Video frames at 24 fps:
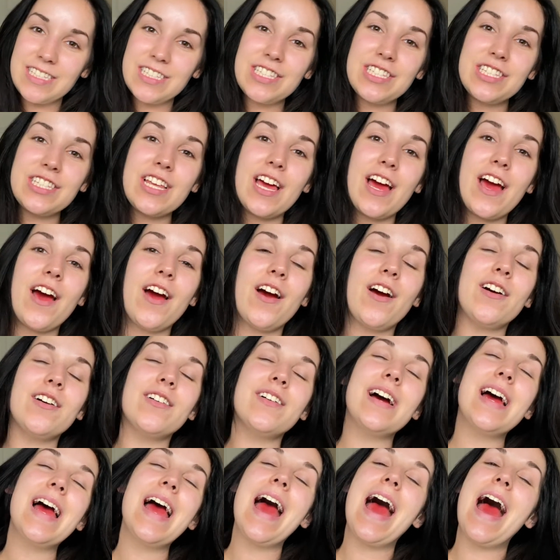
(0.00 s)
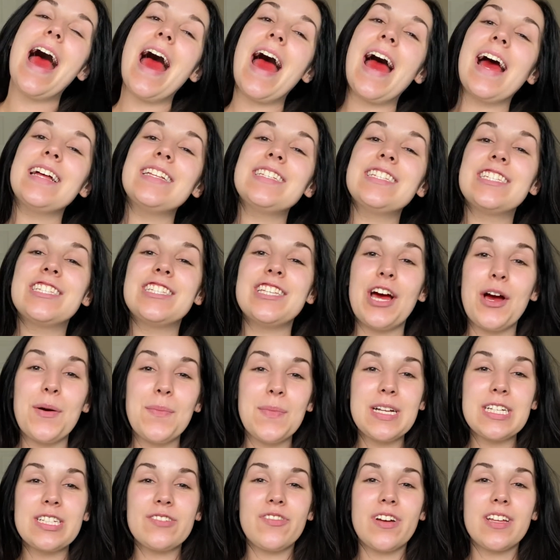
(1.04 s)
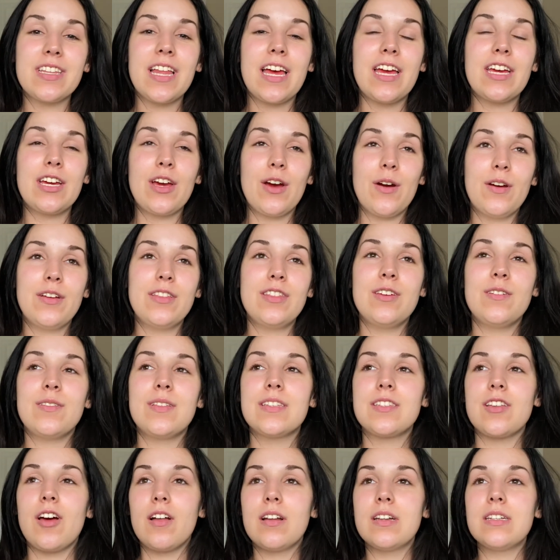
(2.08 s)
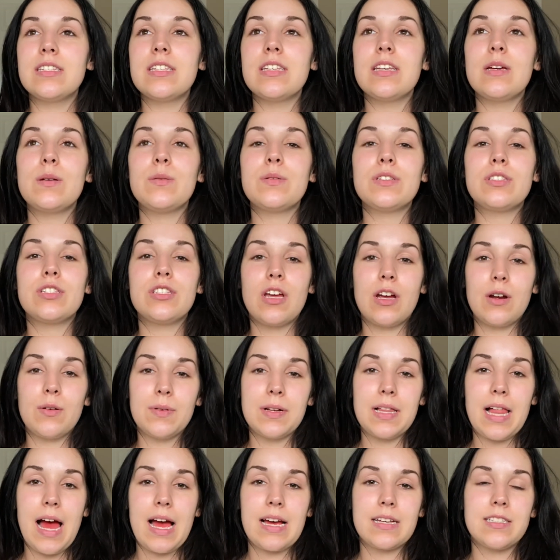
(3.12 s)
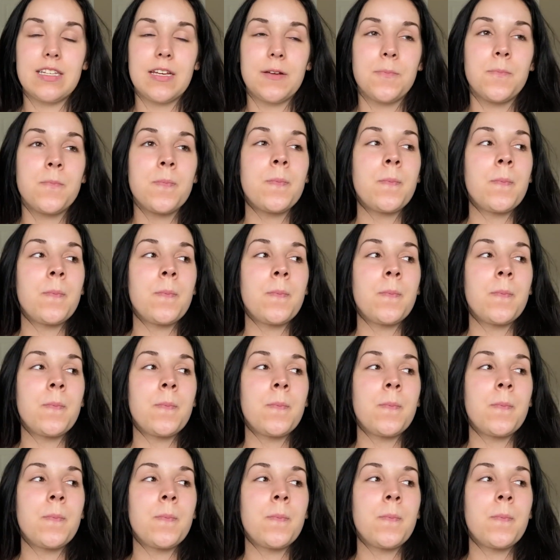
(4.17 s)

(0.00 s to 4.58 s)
So I had so much fun like going through this. Honestly, it was so relaxing.